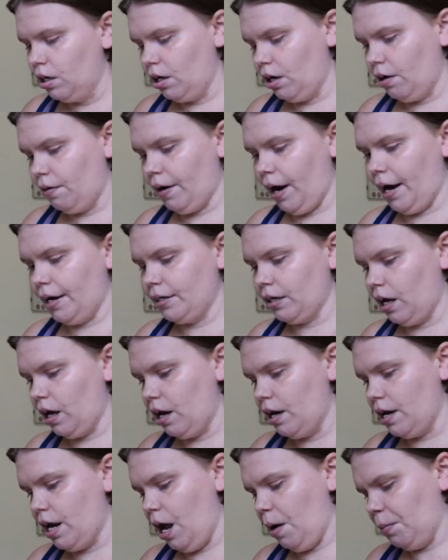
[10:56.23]
Alright,
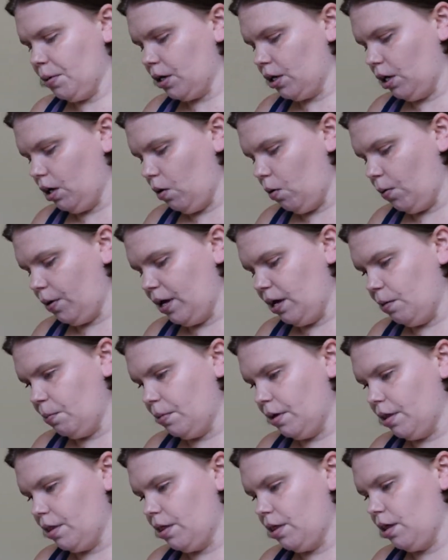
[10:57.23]
now we're gonna go in
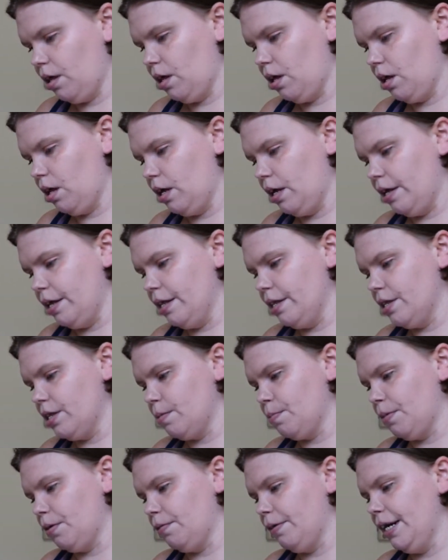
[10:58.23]
with
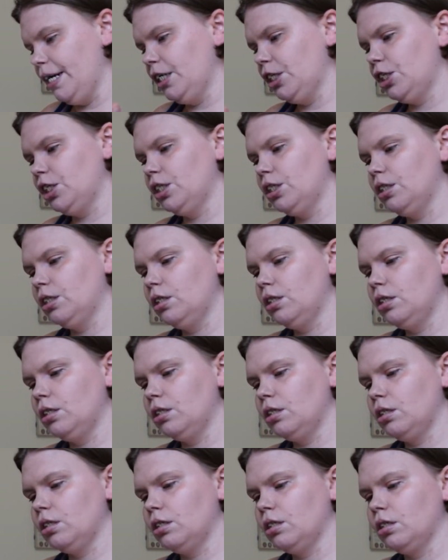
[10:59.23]

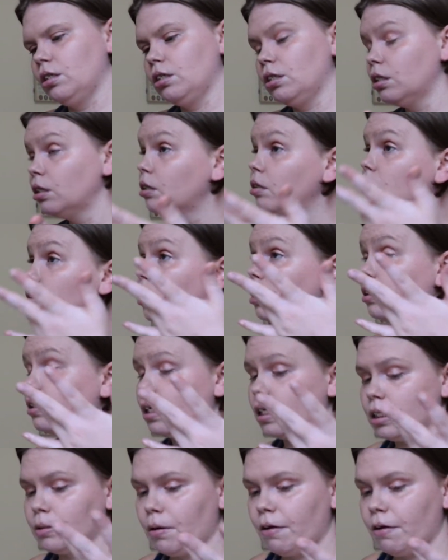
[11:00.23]
Inspiration, because that's my